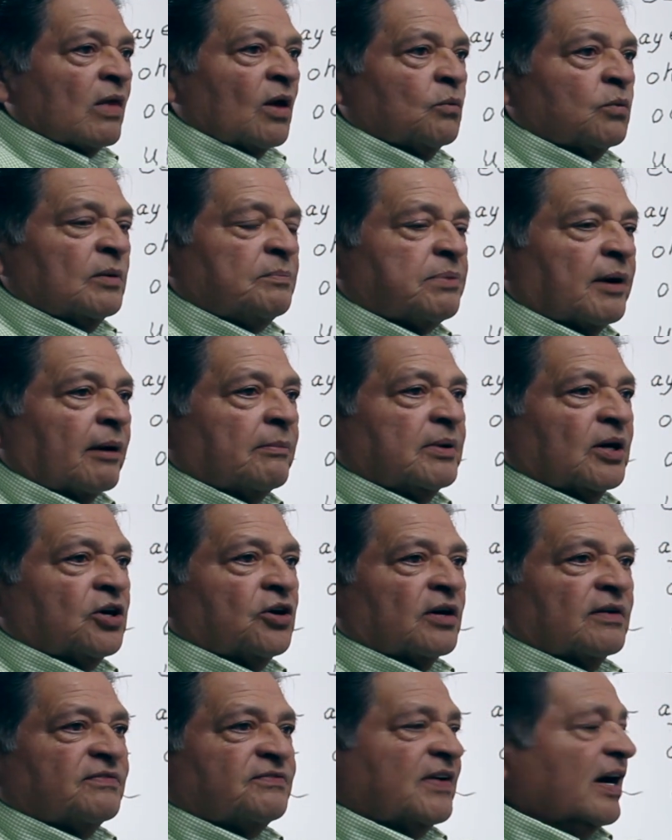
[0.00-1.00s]
We probably
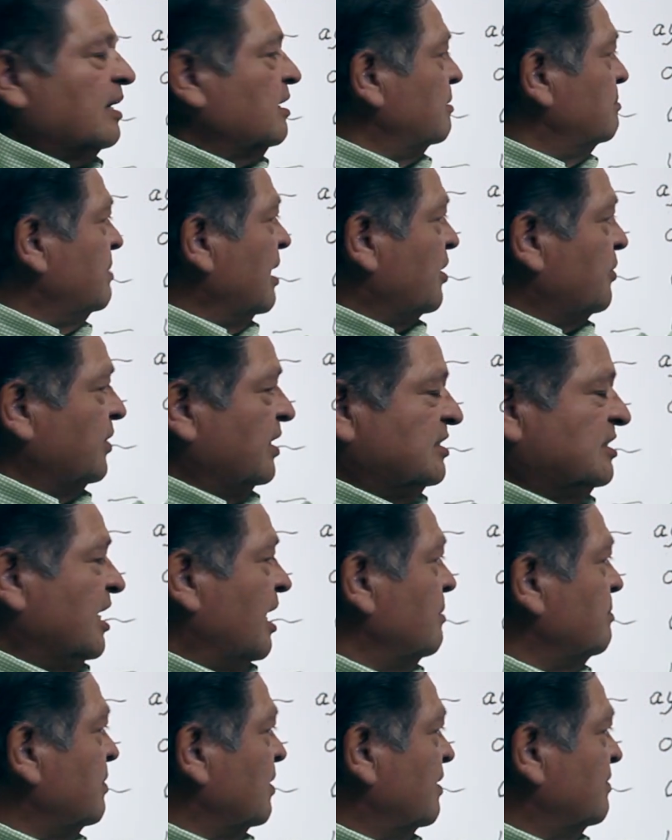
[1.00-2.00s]
could have found a better
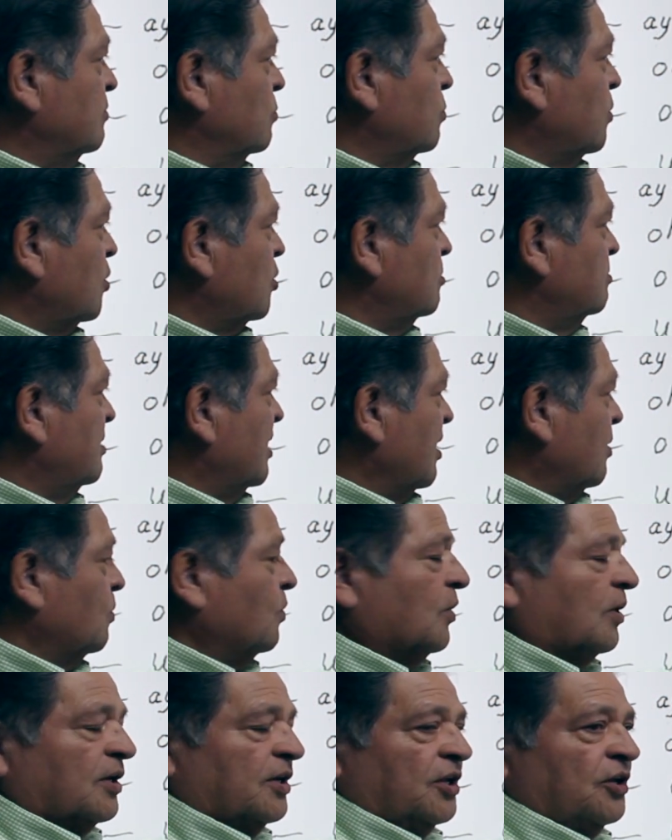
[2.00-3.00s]
example of a word, but I
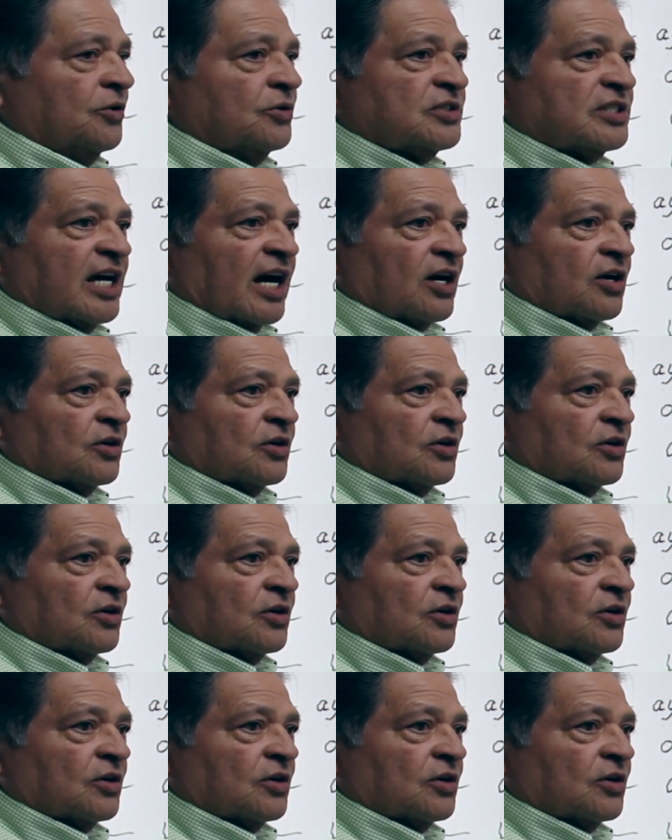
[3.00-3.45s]
wanted to use that